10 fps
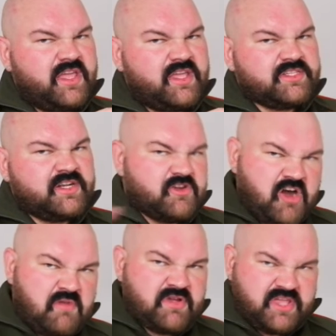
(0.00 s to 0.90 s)
blades, and a
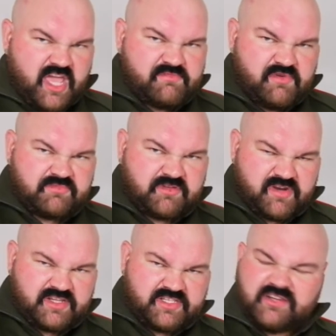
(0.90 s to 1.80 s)
copper came up to
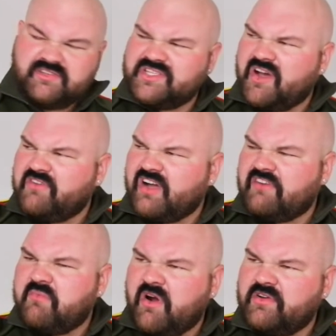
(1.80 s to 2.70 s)
me and I said, does Off
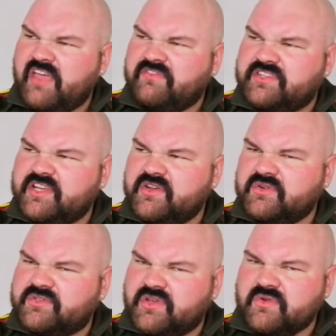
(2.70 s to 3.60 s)
have one F-sin
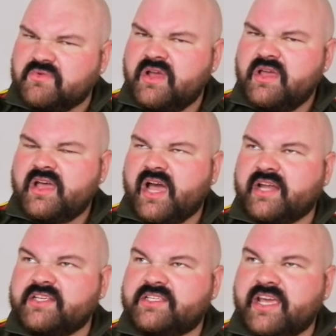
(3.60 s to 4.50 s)
or two?
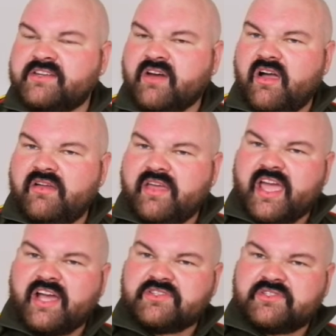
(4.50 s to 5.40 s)
And he said,
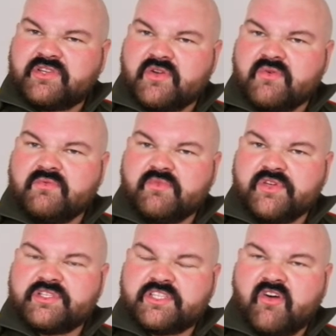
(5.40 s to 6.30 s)
it has two.
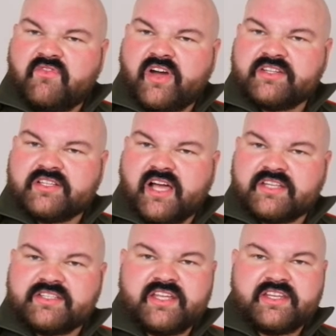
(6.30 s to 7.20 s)
Will you stop
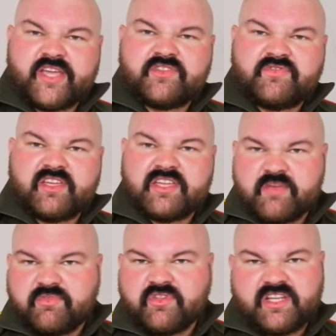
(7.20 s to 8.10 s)
vandalising it? Next thing,
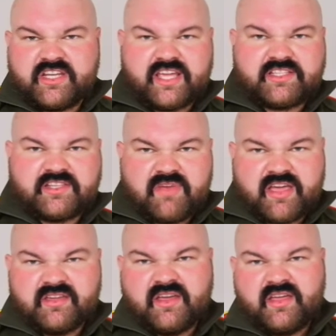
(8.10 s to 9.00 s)
he bloody nicked
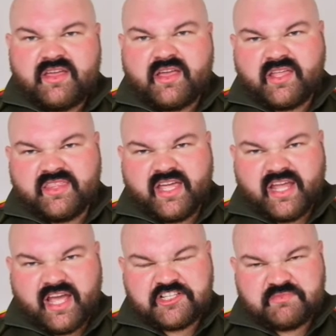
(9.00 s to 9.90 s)
me. And
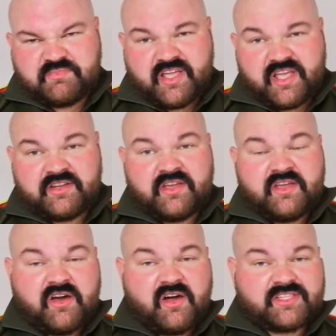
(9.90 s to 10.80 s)
then I explained,
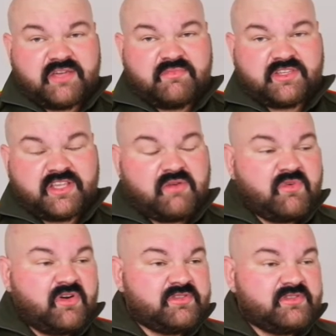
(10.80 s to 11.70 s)
oh, take me to
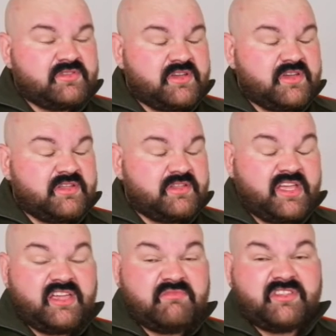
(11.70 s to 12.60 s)
that one.
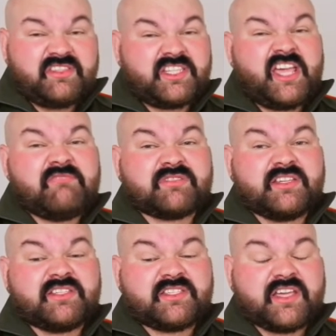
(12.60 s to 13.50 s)
It went the same
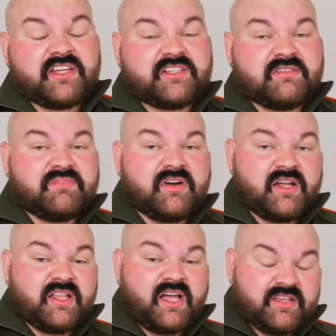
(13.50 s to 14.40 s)
police station,
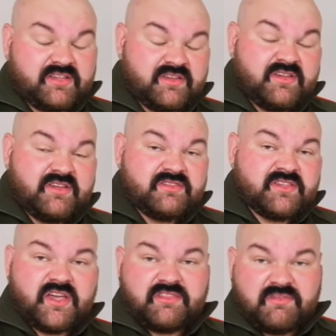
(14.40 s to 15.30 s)
but I like,
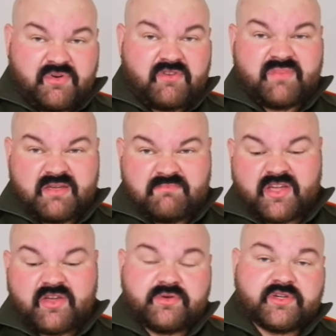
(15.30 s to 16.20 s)
yeah, they put me in
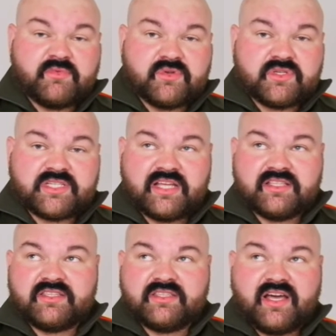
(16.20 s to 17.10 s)
my usual
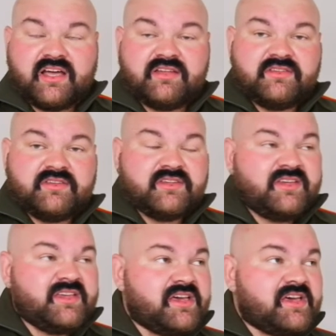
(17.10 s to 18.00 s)
cell and that.
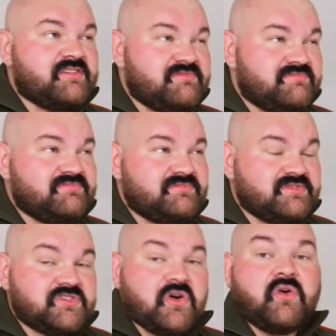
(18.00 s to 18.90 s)
Yeah,
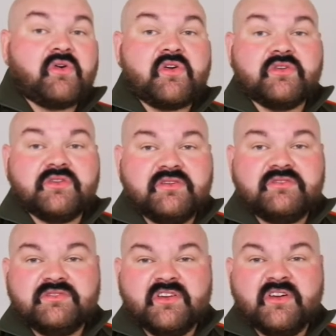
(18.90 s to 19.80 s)
it's all good.
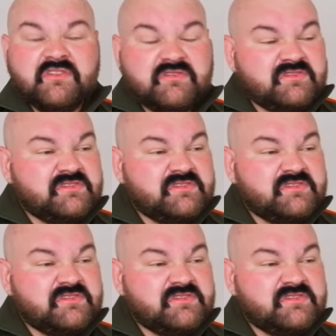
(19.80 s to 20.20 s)
Yeah.